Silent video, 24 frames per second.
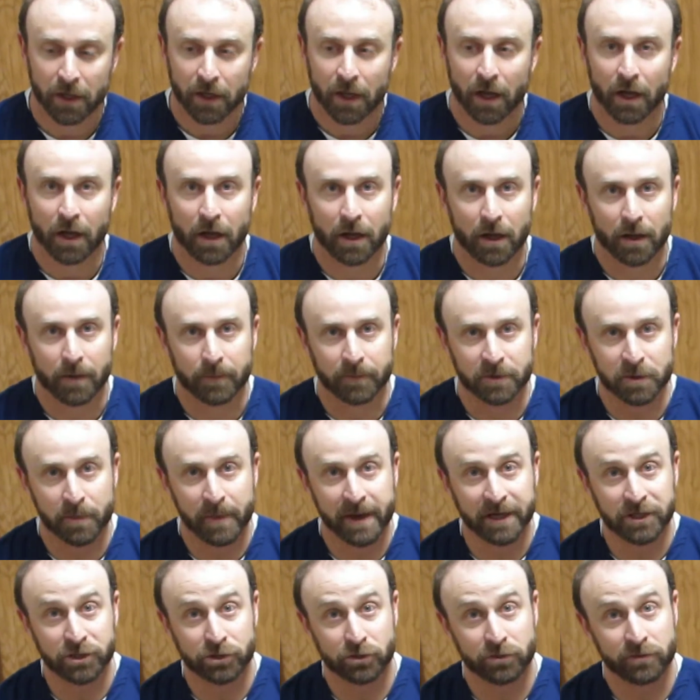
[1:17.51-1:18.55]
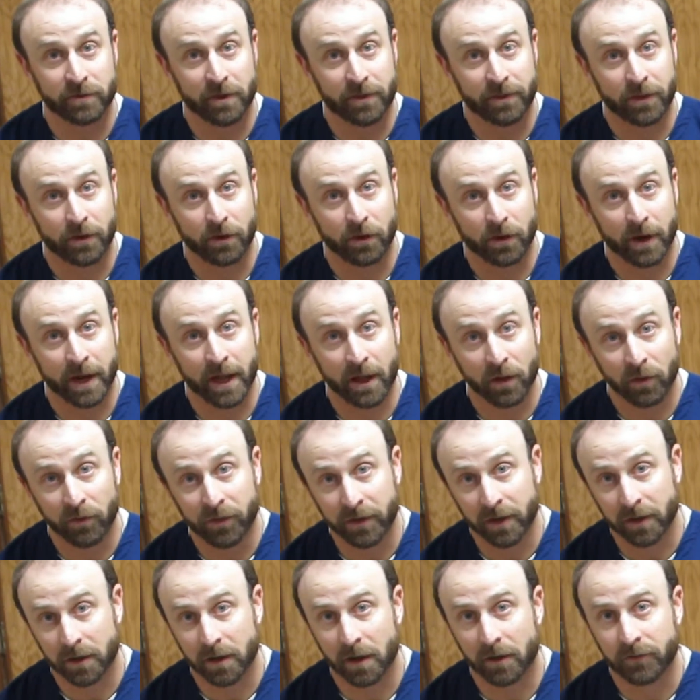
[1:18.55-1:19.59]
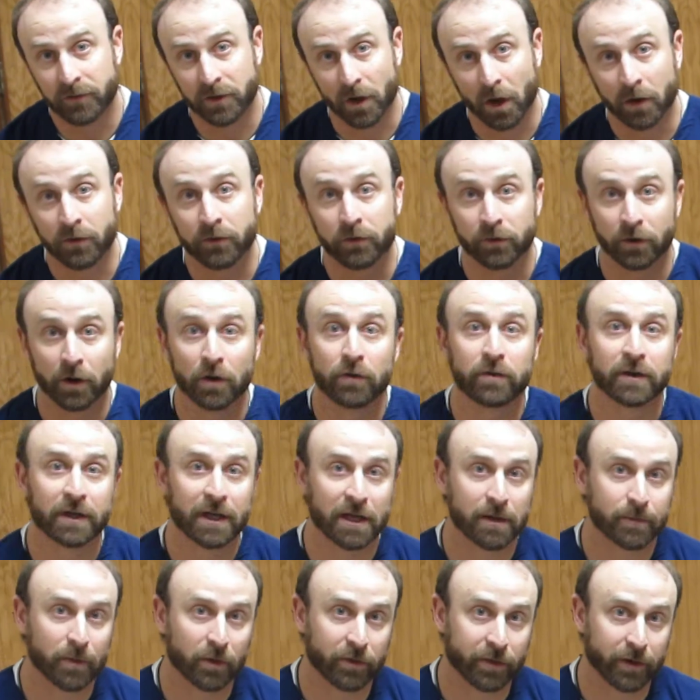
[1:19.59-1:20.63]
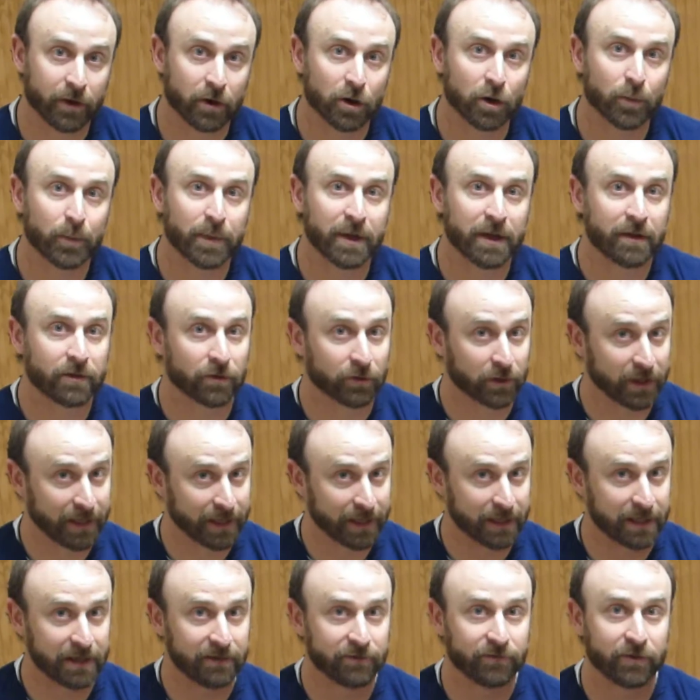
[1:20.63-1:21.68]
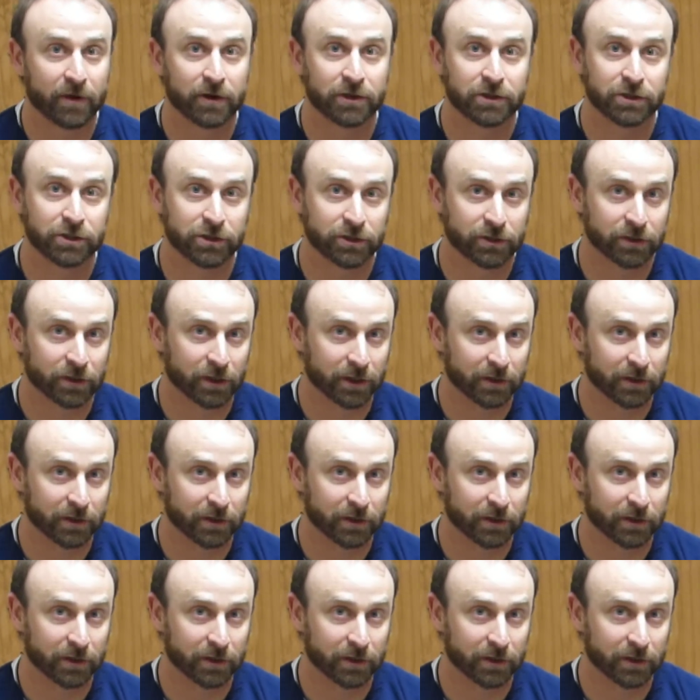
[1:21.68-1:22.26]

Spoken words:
To make sure that they're healthy enough to undergo the chemotherapy, their kidney function,